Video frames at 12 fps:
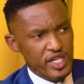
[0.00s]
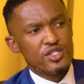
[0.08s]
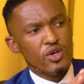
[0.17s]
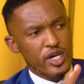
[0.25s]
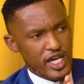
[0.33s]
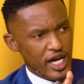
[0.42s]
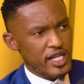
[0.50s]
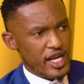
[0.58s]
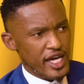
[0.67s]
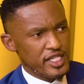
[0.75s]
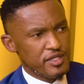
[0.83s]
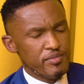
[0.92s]
It's not cut
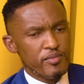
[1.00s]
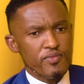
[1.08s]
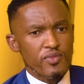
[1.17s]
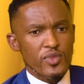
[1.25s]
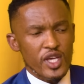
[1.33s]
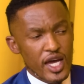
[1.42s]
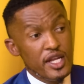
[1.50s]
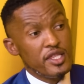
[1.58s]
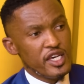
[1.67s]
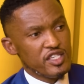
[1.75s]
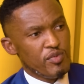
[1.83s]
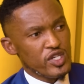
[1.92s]
right.
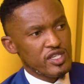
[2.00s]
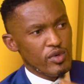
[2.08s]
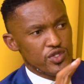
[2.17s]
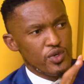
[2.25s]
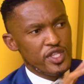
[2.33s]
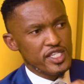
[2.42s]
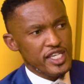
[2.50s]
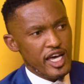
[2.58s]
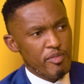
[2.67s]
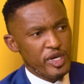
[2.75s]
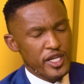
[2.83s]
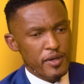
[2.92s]
Anything is possible. Two things are
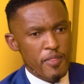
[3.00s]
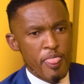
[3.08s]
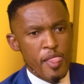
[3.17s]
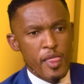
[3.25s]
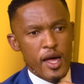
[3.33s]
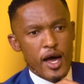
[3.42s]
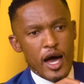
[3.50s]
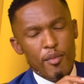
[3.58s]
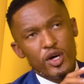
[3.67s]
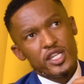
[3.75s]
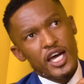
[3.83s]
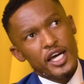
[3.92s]
happening.
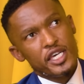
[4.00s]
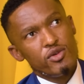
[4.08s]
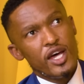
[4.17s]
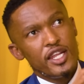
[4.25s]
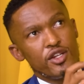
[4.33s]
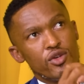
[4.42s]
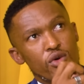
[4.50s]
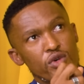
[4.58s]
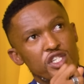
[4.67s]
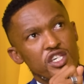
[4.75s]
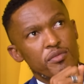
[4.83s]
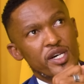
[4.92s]
About the Akiguna
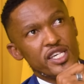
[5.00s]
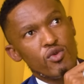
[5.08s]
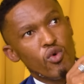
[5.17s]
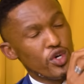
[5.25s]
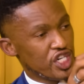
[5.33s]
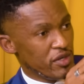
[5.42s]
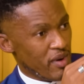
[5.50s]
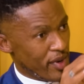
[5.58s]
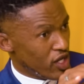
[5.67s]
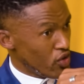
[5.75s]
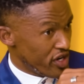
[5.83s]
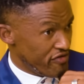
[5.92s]
Lendoguti, Batan worship
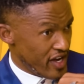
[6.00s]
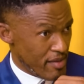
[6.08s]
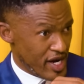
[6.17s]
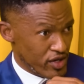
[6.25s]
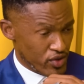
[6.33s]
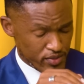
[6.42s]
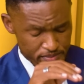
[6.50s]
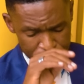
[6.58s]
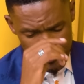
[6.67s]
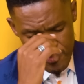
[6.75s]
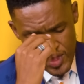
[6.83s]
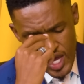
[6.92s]
about glorify Abantu.
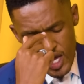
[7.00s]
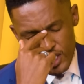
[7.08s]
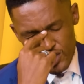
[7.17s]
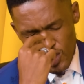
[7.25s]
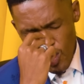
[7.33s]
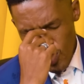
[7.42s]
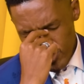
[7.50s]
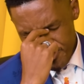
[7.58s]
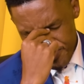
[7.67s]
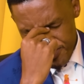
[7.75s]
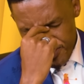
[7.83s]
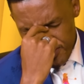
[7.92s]
So,
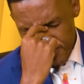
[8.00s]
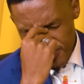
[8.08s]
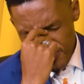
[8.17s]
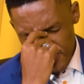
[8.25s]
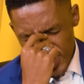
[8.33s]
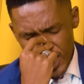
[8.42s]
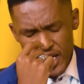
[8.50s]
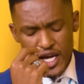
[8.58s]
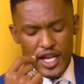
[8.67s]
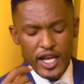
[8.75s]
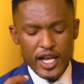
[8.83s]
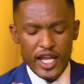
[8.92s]

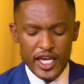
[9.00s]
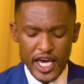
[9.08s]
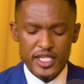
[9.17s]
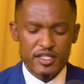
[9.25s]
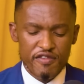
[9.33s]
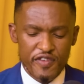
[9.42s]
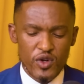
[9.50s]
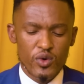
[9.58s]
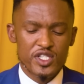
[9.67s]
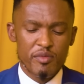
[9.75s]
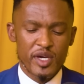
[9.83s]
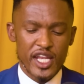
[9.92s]
the case in
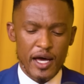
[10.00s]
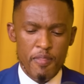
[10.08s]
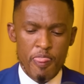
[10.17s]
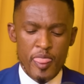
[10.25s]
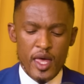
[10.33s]
Filugutimina.